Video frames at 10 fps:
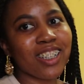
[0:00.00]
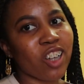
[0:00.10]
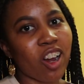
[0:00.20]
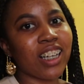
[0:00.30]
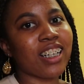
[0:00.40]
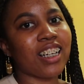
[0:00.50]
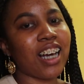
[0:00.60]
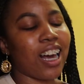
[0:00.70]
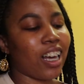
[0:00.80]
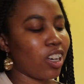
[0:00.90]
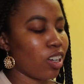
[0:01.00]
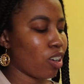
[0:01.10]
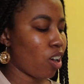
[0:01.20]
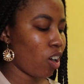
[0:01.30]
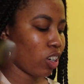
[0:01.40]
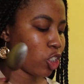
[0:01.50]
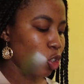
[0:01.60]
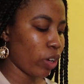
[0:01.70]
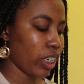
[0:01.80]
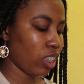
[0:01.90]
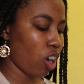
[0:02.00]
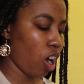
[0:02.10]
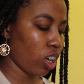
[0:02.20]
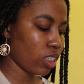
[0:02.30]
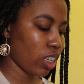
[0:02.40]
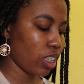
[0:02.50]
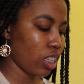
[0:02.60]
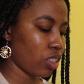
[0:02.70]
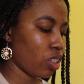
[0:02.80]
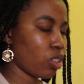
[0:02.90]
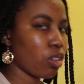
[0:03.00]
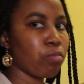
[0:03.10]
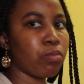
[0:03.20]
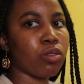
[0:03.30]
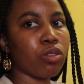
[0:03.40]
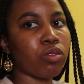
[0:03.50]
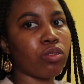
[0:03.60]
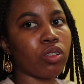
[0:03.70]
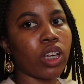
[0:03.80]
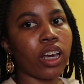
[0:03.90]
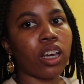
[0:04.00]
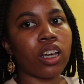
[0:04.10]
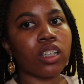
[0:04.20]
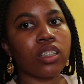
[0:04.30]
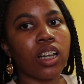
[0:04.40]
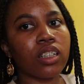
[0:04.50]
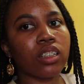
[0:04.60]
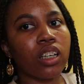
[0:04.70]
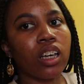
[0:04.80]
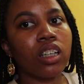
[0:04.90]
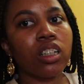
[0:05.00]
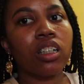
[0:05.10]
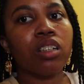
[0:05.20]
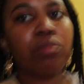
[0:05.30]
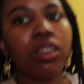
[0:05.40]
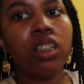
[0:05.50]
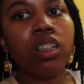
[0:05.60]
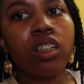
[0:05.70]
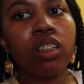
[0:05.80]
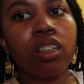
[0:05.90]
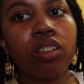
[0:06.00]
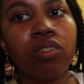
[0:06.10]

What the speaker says: chocolate and I are joined at heart. And there's this beautiful slice of cake in here. Let me see